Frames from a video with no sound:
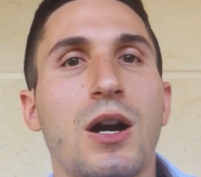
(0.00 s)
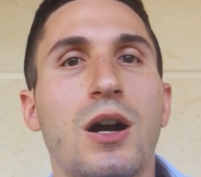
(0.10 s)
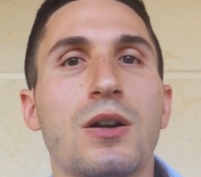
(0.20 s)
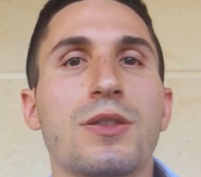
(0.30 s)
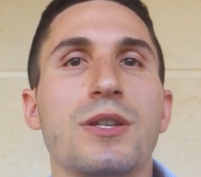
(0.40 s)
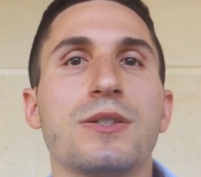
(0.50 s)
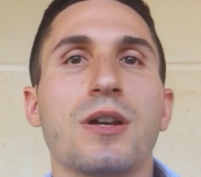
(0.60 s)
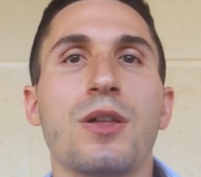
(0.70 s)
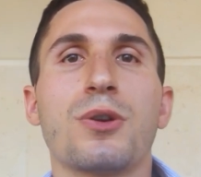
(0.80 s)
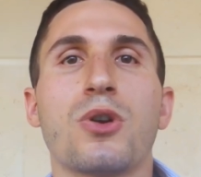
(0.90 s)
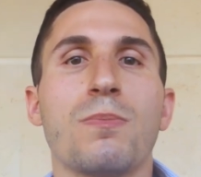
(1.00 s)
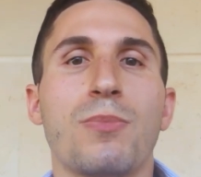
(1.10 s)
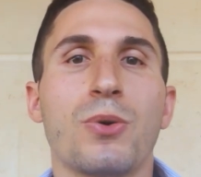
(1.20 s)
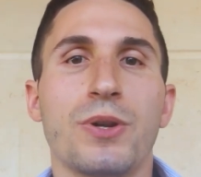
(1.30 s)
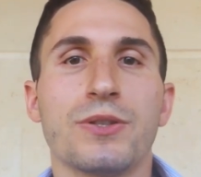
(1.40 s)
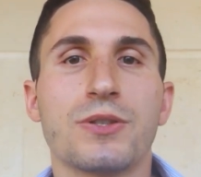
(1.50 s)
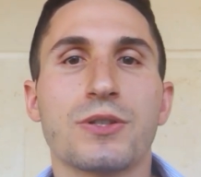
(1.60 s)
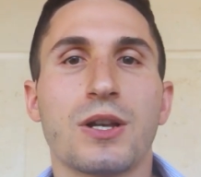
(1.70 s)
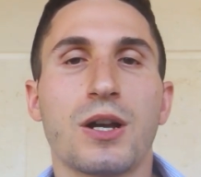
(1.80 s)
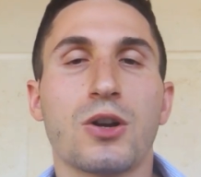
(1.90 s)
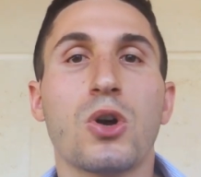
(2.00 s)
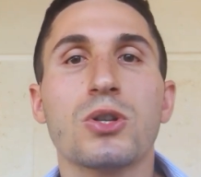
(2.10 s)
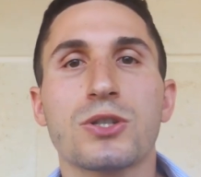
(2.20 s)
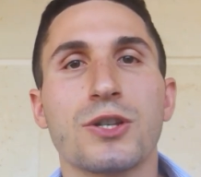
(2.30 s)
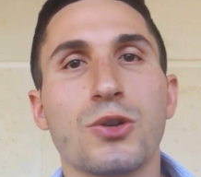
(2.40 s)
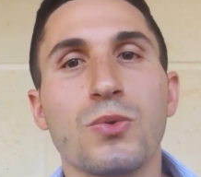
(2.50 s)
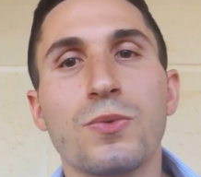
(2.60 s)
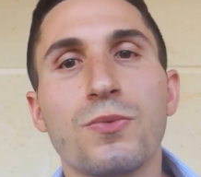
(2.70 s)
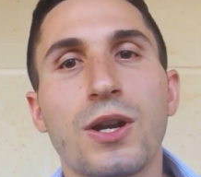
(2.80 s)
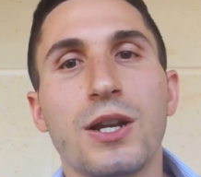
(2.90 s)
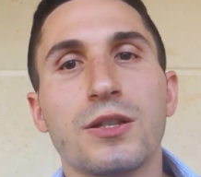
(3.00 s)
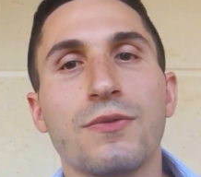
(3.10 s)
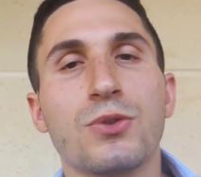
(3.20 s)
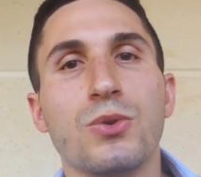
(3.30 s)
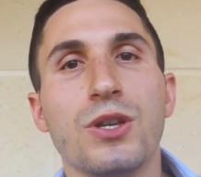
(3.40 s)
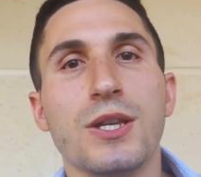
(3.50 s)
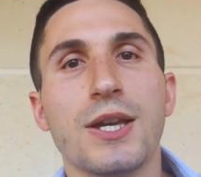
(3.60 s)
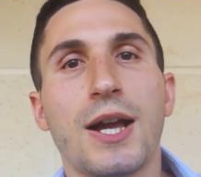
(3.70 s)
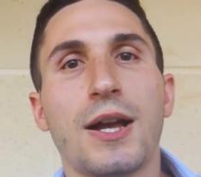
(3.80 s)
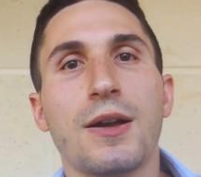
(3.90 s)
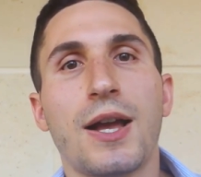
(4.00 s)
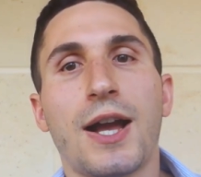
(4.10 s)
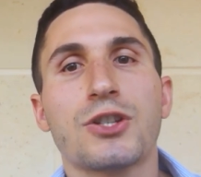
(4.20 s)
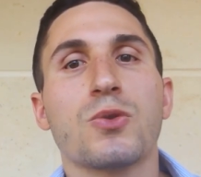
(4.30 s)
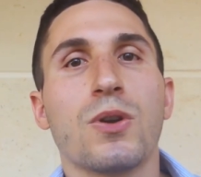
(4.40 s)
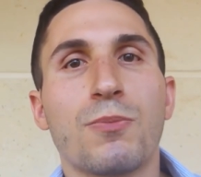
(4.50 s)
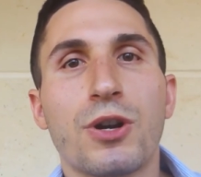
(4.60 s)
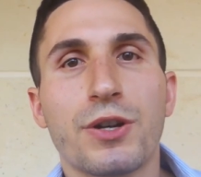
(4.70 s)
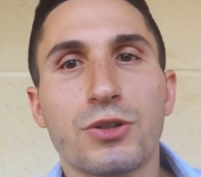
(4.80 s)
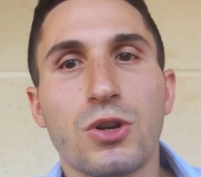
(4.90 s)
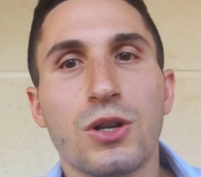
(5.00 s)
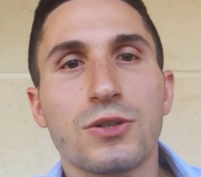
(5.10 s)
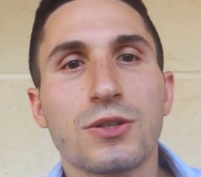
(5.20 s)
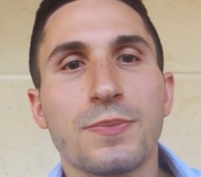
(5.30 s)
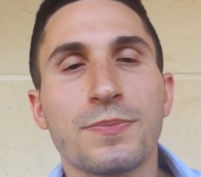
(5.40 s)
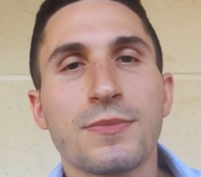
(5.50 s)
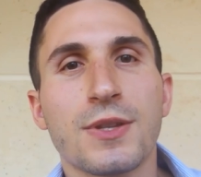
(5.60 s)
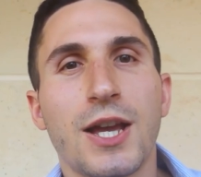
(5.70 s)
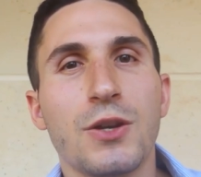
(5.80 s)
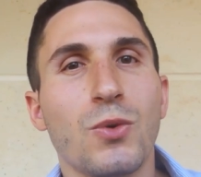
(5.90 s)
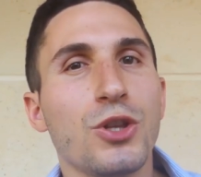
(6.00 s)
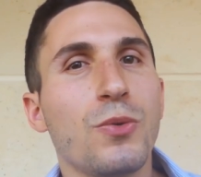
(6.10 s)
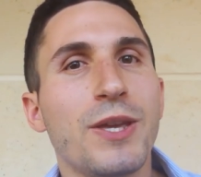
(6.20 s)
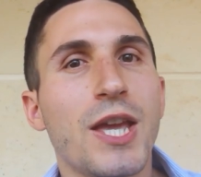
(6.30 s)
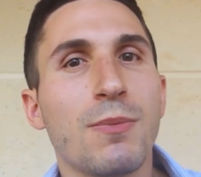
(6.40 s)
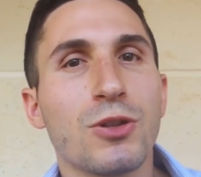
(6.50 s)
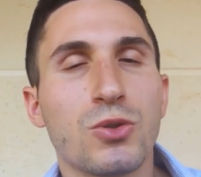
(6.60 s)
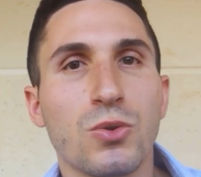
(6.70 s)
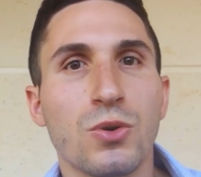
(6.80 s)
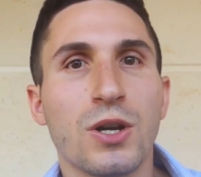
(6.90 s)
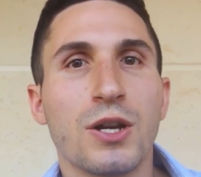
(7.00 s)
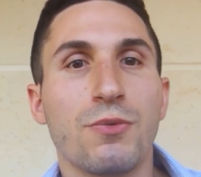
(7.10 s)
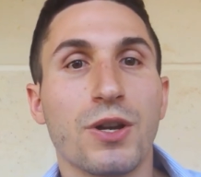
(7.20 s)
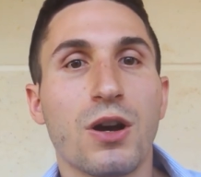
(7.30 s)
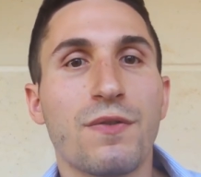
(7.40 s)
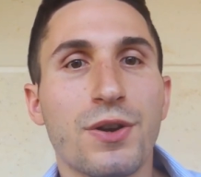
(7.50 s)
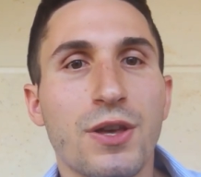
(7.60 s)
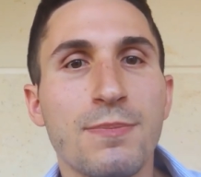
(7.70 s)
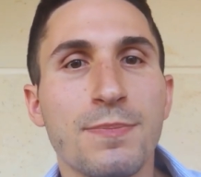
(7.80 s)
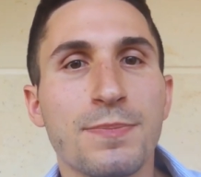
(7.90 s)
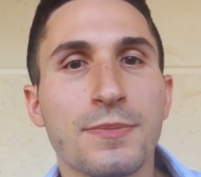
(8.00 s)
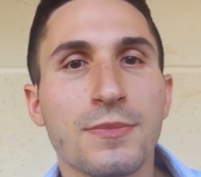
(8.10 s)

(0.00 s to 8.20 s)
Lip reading: are these other components costing you relative to the actual product cost? And will you be able to recover them?